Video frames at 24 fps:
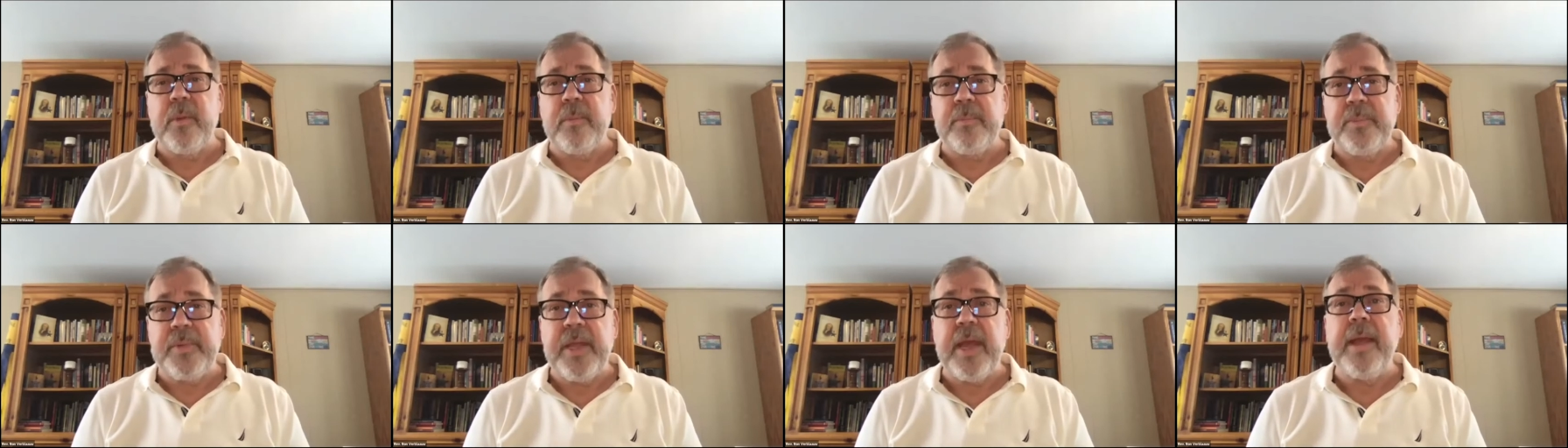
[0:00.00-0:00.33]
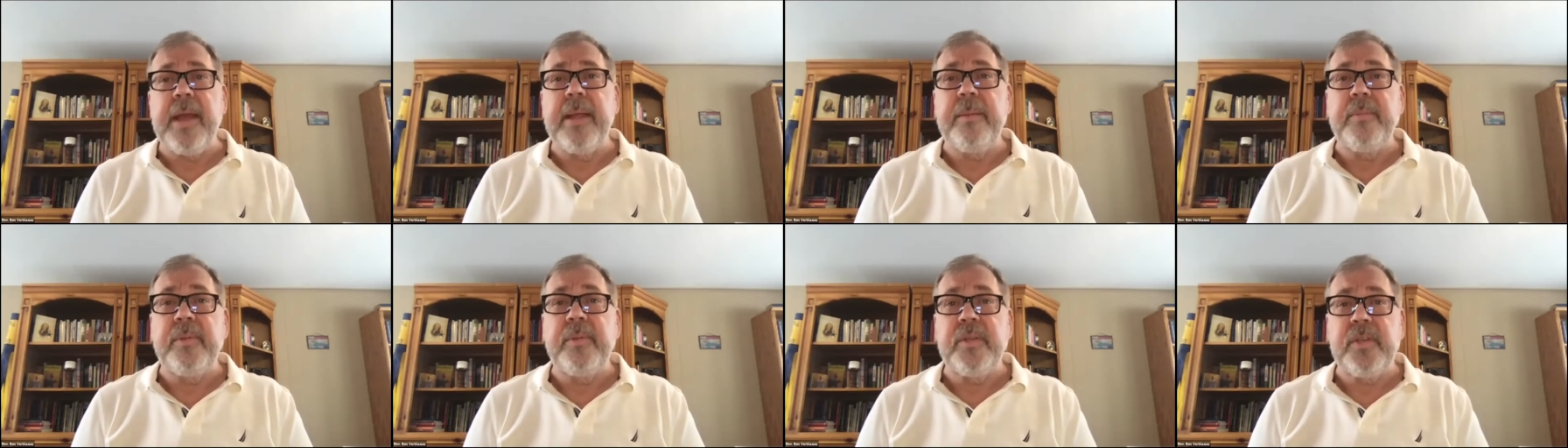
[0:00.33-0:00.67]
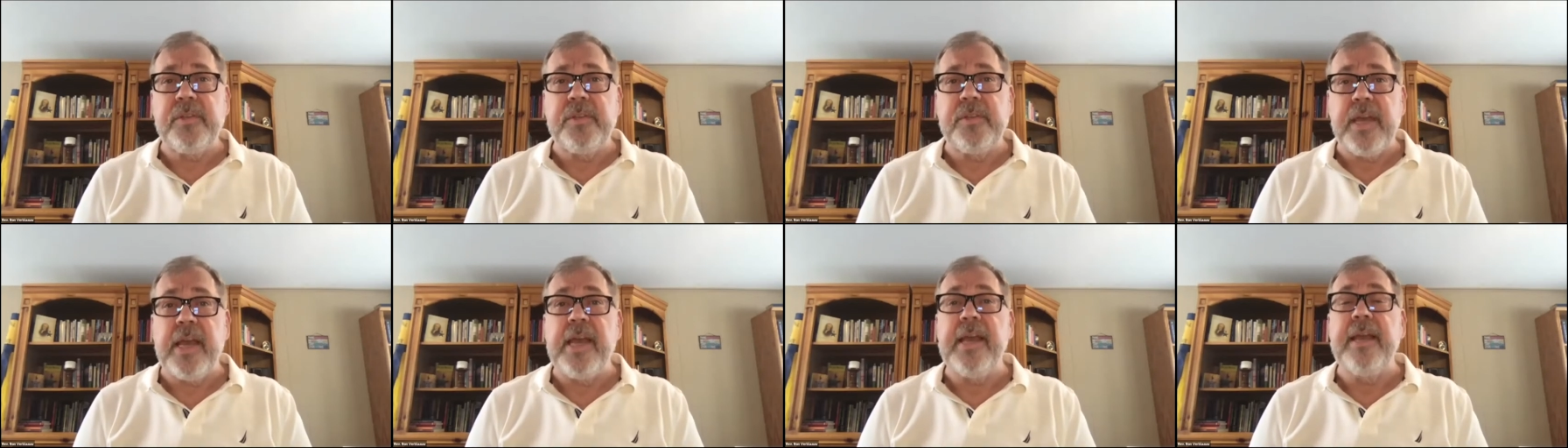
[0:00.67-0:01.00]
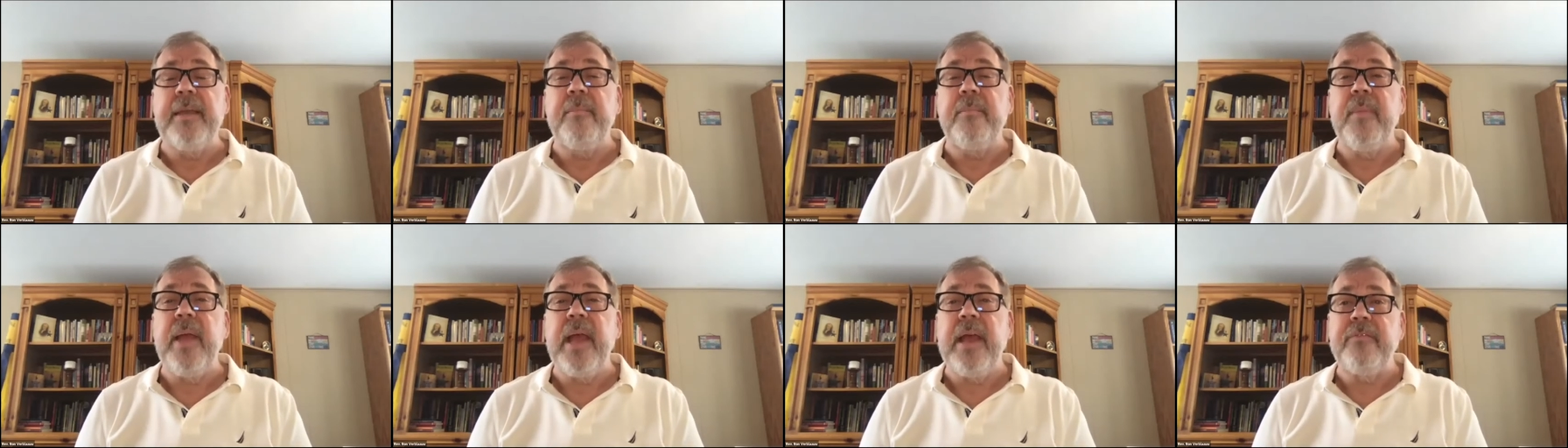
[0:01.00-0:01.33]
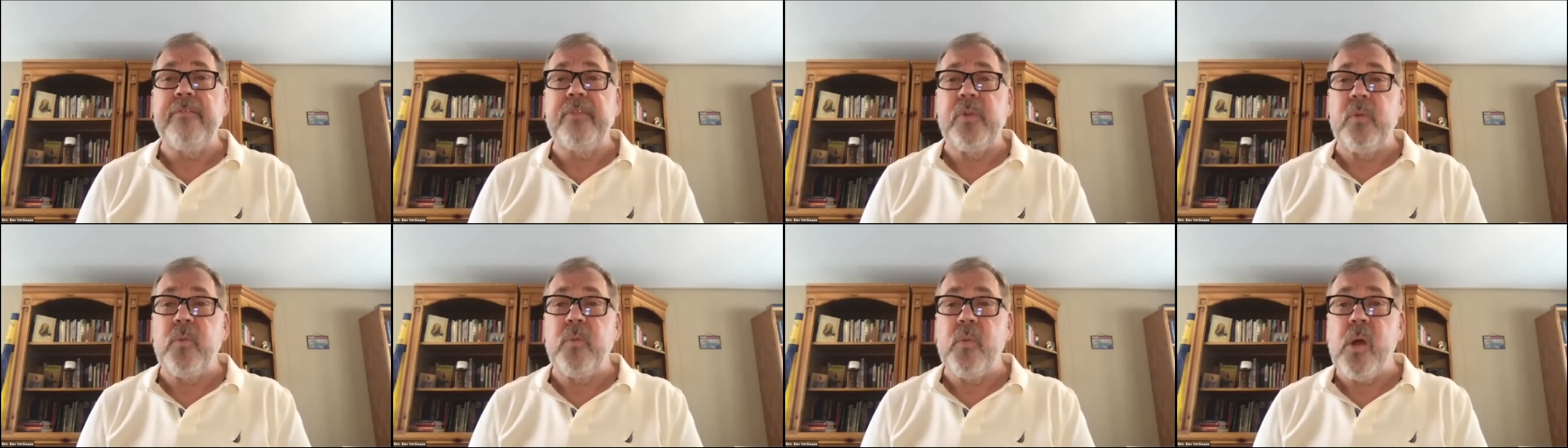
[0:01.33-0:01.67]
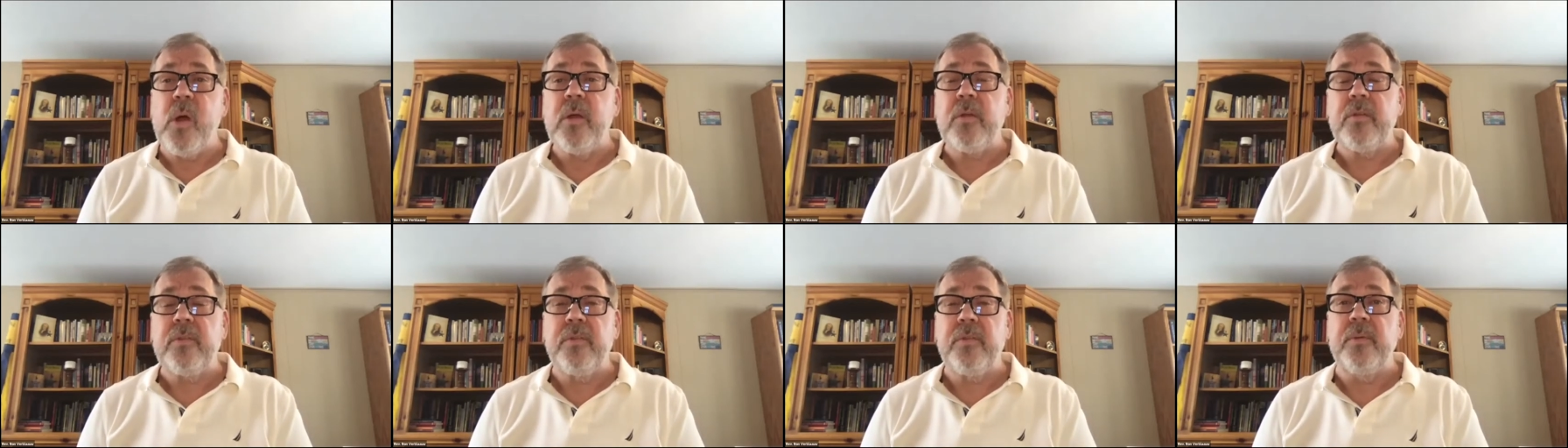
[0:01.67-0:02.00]
time to time have to walk
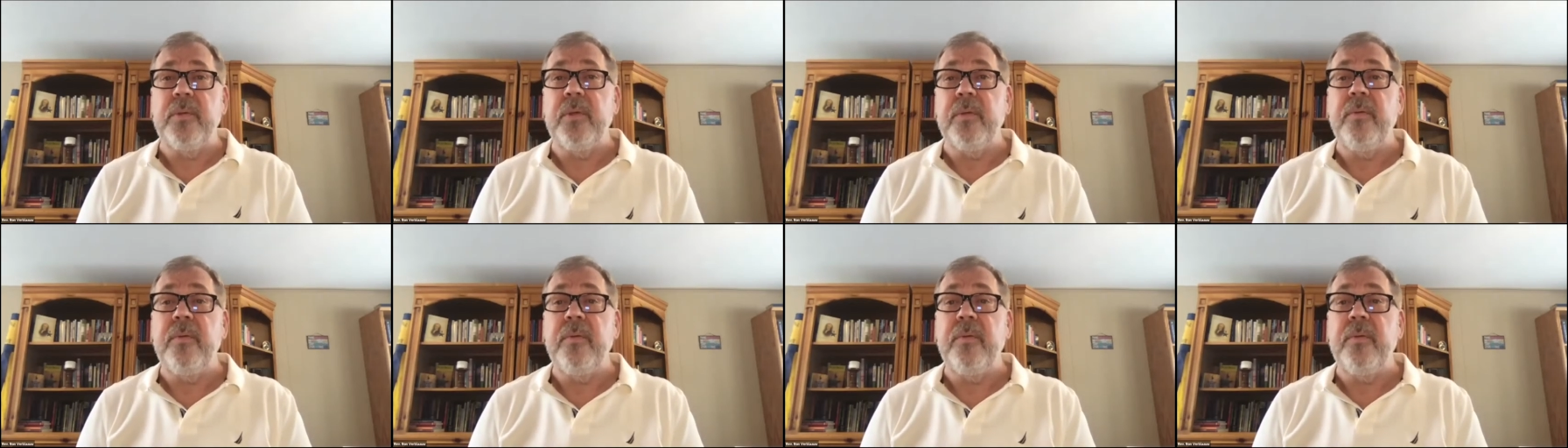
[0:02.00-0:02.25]
through.